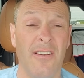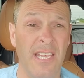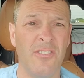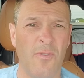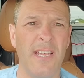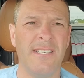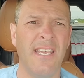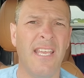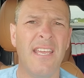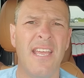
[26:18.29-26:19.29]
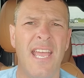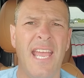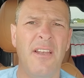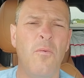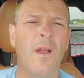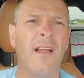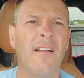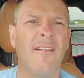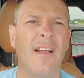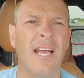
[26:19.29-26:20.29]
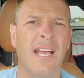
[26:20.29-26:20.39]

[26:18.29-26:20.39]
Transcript: or is racing, and where